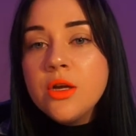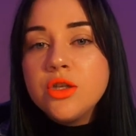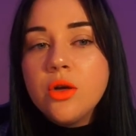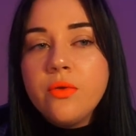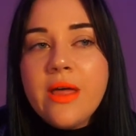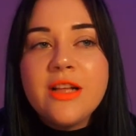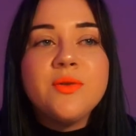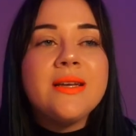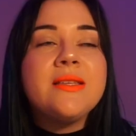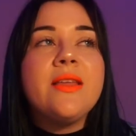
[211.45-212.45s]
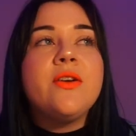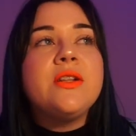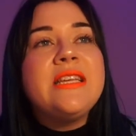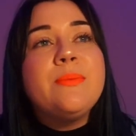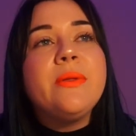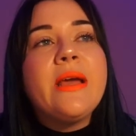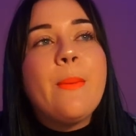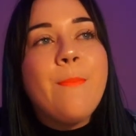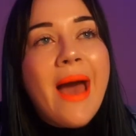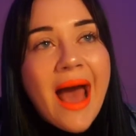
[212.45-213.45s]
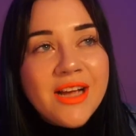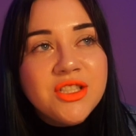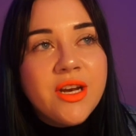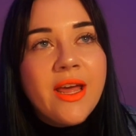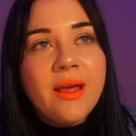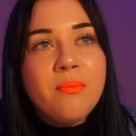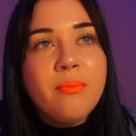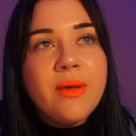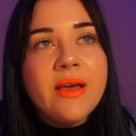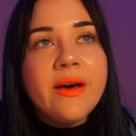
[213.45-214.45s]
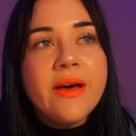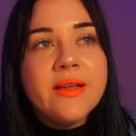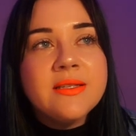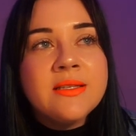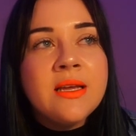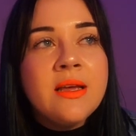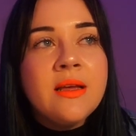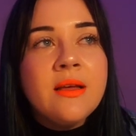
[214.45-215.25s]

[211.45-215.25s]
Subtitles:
So that's why I say they're deeply compassionate, because